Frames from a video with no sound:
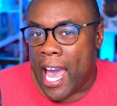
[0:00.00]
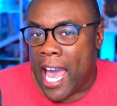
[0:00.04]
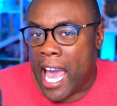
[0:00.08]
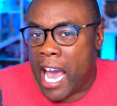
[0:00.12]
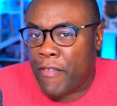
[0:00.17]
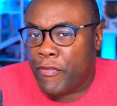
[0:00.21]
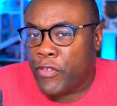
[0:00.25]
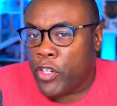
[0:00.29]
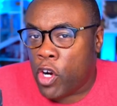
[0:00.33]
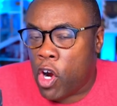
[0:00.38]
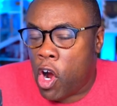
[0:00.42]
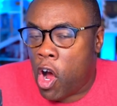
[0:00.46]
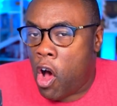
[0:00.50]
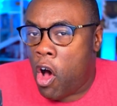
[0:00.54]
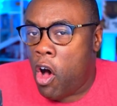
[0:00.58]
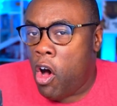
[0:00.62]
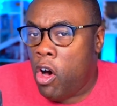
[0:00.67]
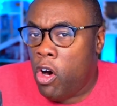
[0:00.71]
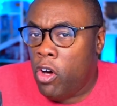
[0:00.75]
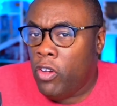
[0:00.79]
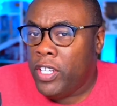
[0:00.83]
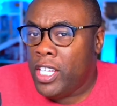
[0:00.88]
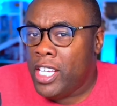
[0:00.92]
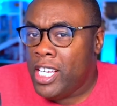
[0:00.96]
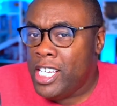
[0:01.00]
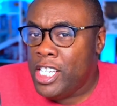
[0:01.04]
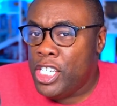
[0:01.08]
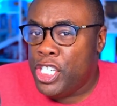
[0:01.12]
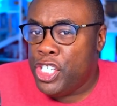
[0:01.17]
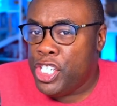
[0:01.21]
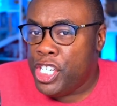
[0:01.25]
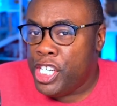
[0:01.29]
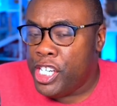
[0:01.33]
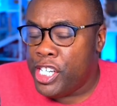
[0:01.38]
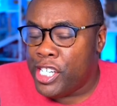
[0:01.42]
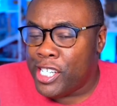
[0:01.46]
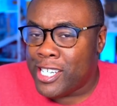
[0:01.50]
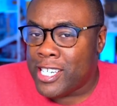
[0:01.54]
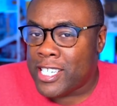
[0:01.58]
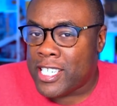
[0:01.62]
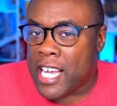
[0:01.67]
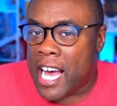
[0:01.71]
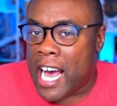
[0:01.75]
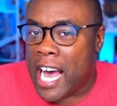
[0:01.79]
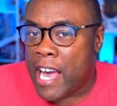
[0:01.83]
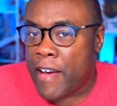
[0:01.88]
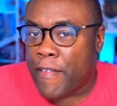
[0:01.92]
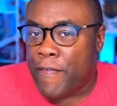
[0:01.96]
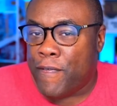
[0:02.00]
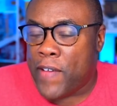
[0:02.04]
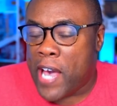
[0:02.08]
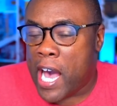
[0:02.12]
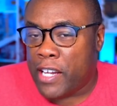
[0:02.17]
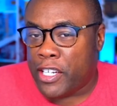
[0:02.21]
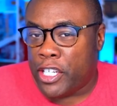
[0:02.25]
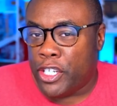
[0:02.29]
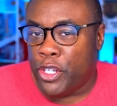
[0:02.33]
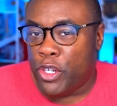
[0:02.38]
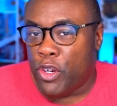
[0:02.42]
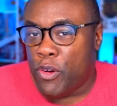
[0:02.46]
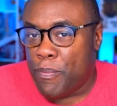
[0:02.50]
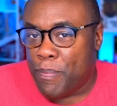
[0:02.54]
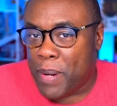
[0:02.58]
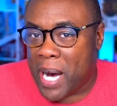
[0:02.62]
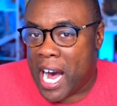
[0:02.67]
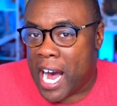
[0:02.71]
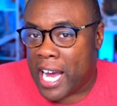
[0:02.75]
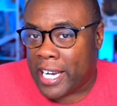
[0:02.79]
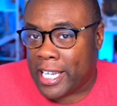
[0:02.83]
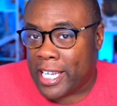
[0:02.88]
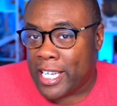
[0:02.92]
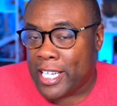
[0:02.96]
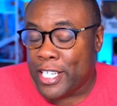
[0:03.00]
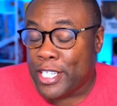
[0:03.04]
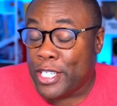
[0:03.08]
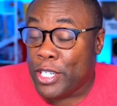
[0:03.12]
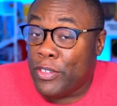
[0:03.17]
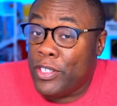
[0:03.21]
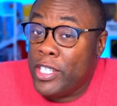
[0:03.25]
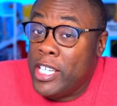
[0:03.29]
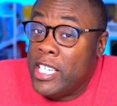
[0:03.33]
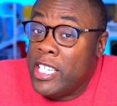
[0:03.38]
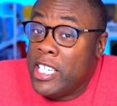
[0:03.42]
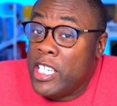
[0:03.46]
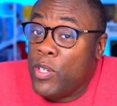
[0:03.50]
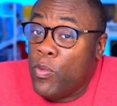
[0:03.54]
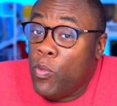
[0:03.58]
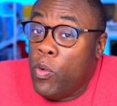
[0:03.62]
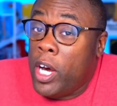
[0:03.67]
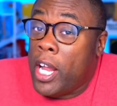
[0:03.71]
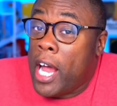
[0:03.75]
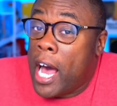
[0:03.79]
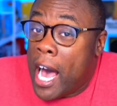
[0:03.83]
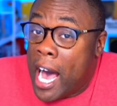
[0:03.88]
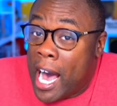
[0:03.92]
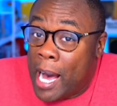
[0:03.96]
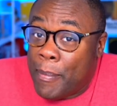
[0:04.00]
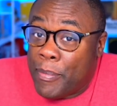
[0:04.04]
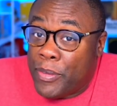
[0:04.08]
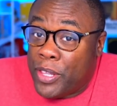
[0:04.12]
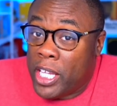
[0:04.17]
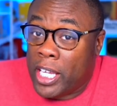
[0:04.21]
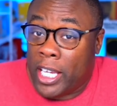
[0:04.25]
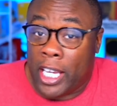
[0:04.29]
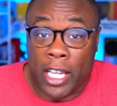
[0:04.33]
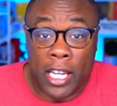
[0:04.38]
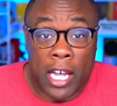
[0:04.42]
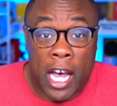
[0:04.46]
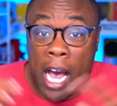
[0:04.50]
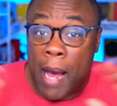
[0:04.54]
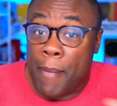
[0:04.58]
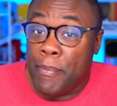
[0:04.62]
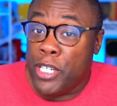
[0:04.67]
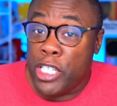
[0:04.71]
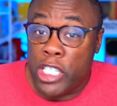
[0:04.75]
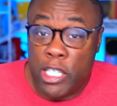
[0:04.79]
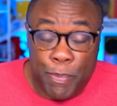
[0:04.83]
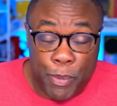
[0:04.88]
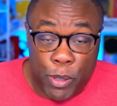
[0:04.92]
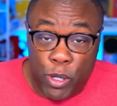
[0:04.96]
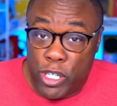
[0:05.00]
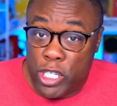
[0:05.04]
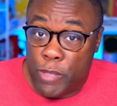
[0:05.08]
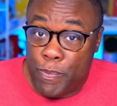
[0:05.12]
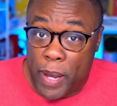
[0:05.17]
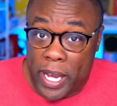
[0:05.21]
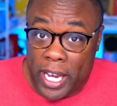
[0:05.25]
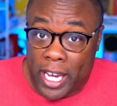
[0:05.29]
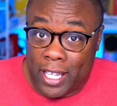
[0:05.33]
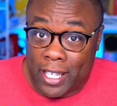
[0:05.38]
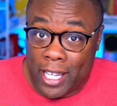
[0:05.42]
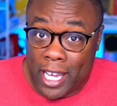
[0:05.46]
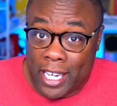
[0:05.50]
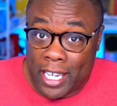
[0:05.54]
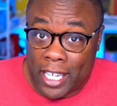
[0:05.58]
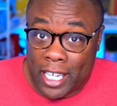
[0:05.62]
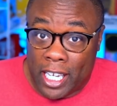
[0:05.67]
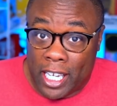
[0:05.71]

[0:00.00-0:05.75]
After all these years, I found a new body. So this is what I'm thinking. I'm just pure speculating